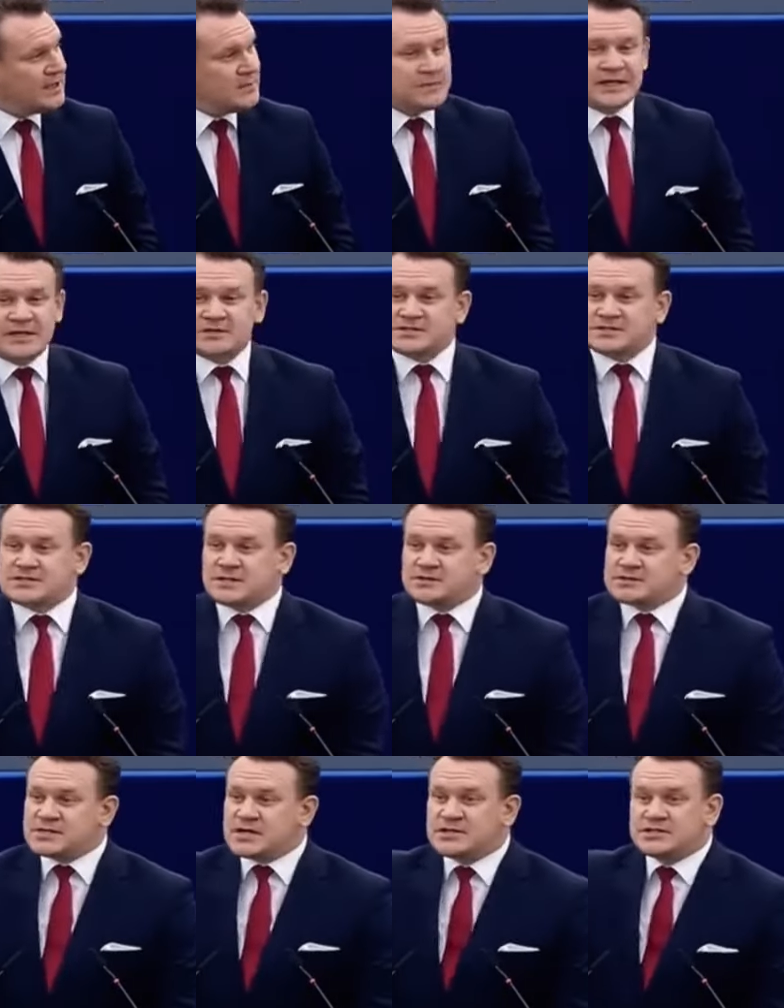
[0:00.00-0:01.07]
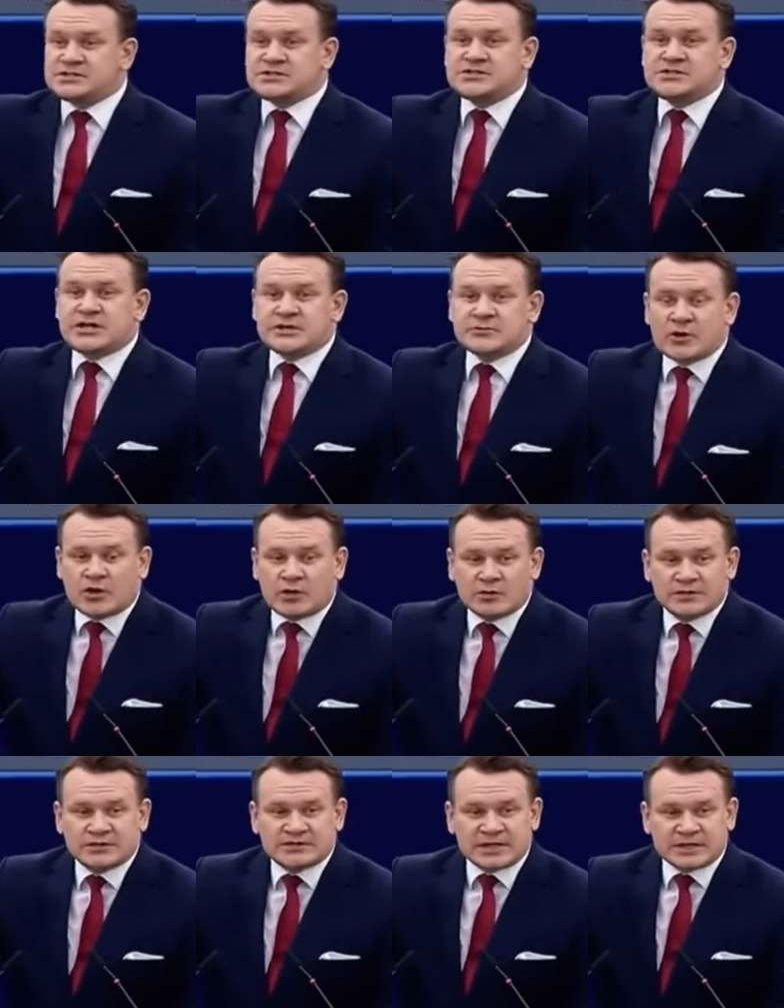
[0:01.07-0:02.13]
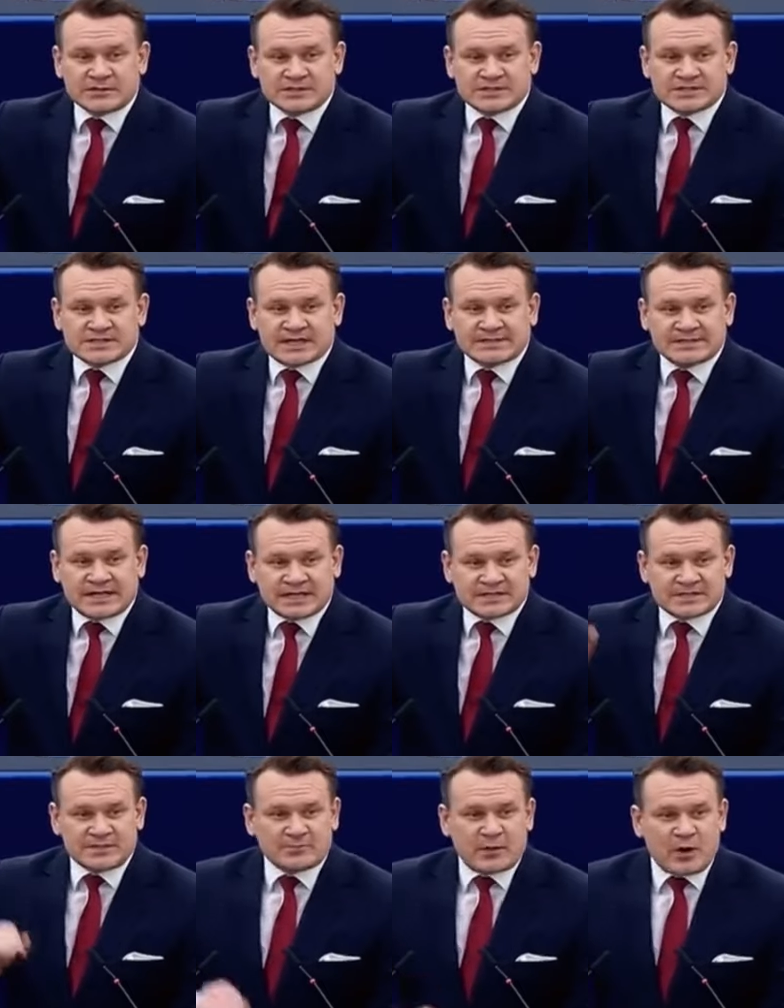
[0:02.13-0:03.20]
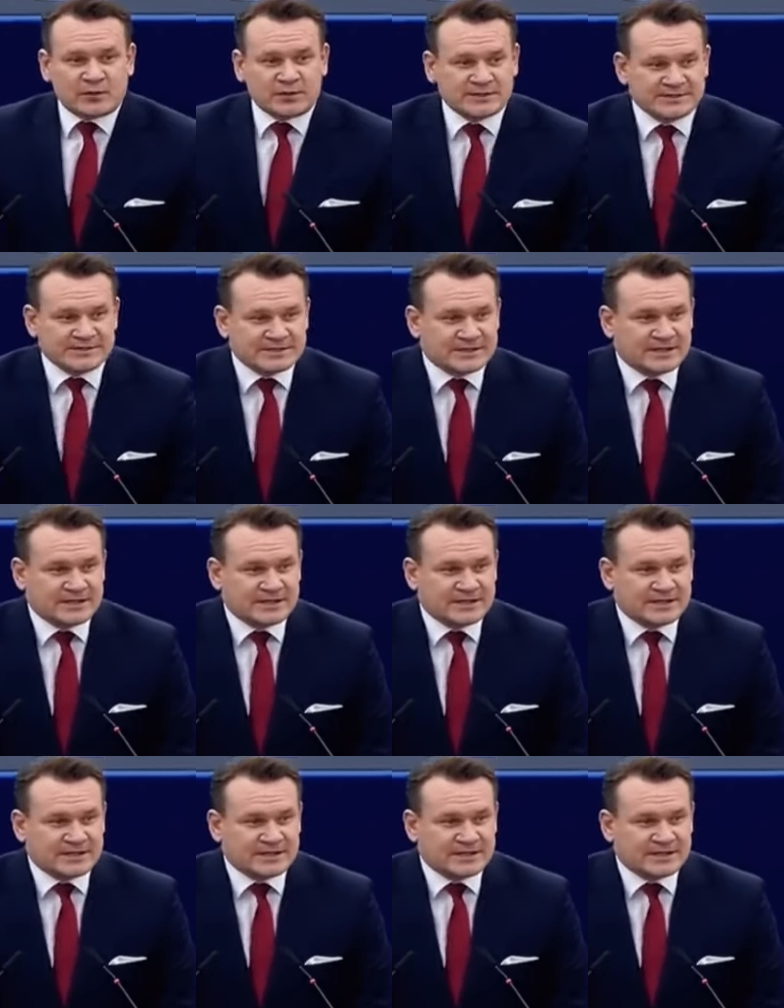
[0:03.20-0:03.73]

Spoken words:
Because there is a zero terrorist attacks in Poland.